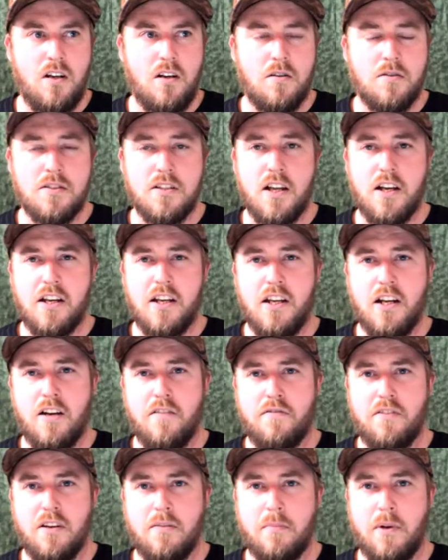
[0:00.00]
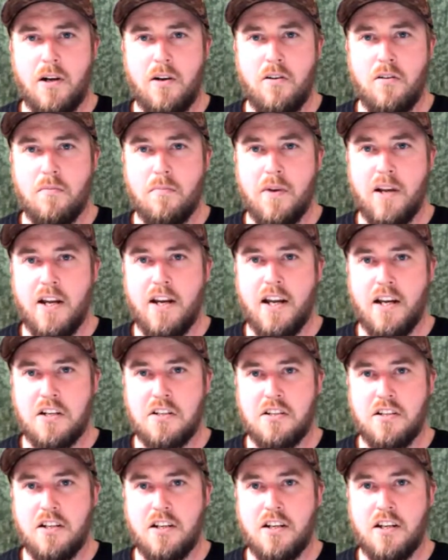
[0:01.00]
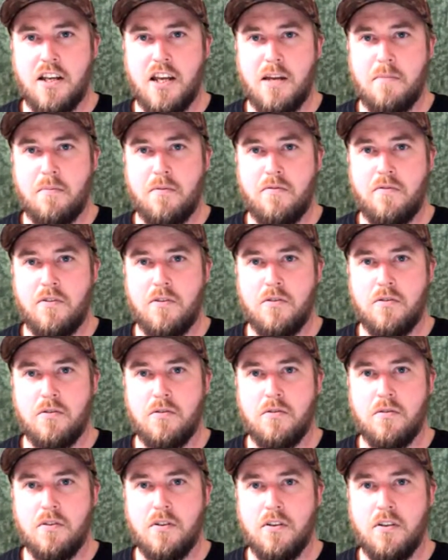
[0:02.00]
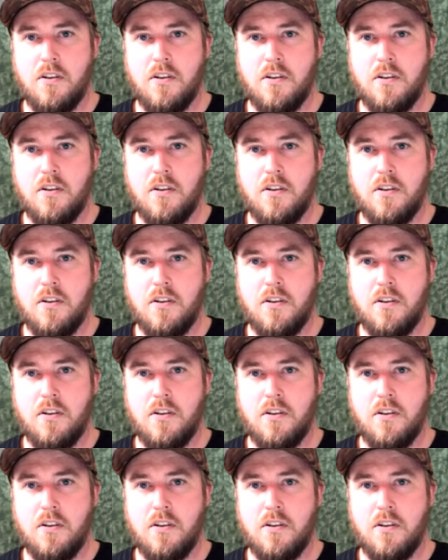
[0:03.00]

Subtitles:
was lucky enough that my old man actually did keep a few